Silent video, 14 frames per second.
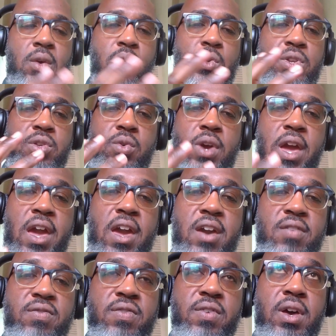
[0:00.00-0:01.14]
when
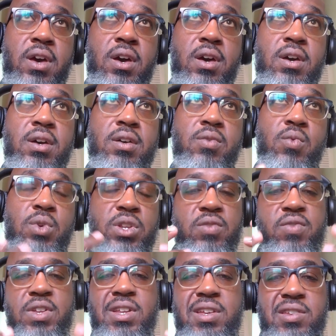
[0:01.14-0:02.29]

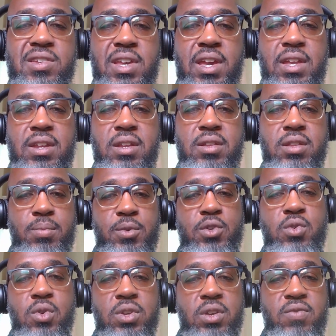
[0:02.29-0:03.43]
you've initiated the
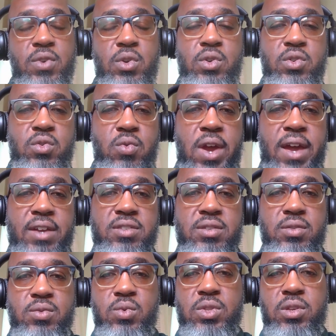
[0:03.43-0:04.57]
majority of your
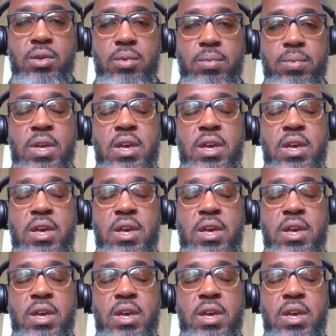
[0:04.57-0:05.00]
interactions with your